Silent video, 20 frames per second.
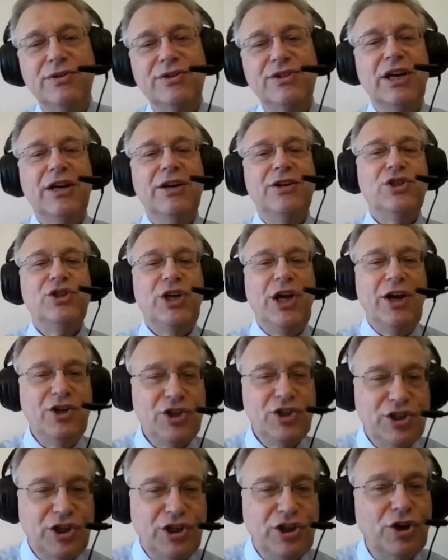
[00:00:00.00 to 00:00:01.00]
changes in
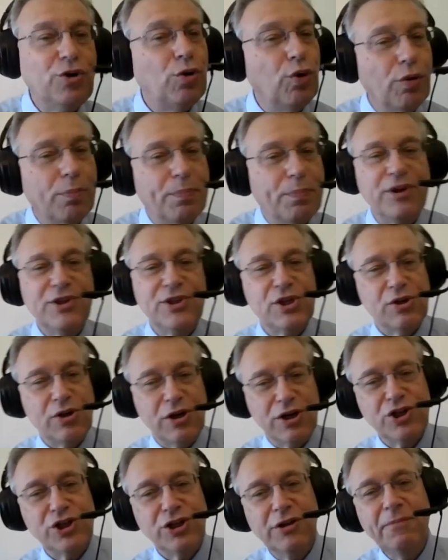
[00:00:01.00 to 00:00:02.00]
the corporate structure.